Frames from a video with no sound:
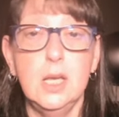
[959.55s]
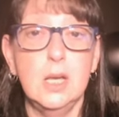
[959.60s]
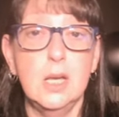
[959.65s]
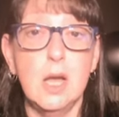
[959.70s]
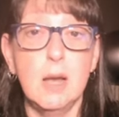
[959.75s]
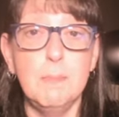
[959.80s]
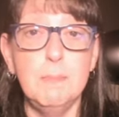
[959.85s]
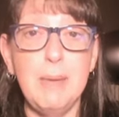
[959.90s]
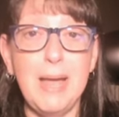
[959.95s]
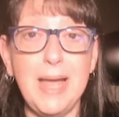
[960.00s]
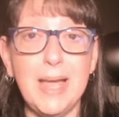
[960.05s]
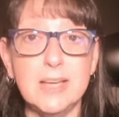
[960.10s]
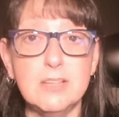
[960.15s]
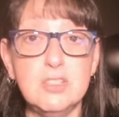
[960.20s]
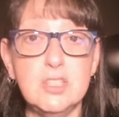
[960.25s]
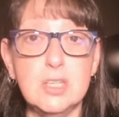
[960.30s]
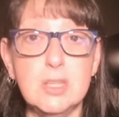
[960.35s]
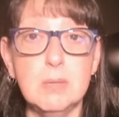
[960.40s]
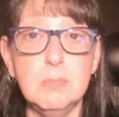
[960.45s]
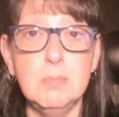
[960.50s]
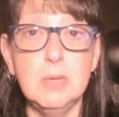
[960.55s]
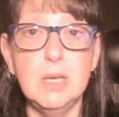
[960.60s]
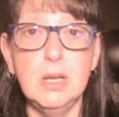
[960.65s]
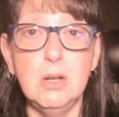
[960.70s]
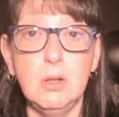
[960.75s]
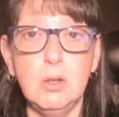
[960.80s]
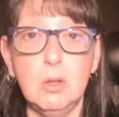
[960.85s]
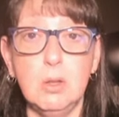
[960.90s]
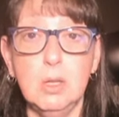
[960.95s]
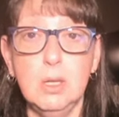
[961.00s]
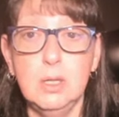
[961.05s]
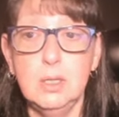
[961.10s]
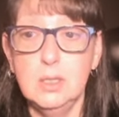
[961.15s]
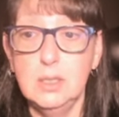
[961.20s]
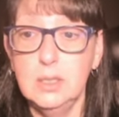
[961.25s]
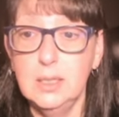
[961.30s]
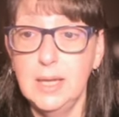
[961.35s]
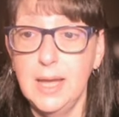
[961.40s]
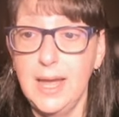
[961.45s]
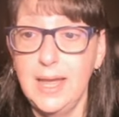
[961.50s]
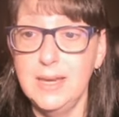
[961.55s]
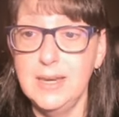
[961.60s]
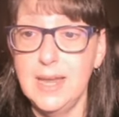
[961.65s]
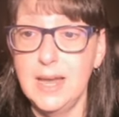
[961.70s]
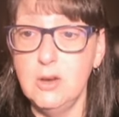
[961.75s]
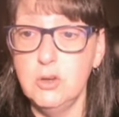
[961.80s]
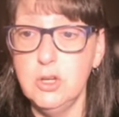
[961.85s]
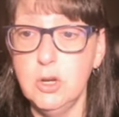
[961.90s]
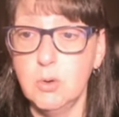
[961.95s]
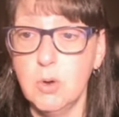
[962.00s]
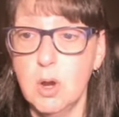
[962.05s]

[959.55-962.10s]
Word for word: come back to the middle, and now you're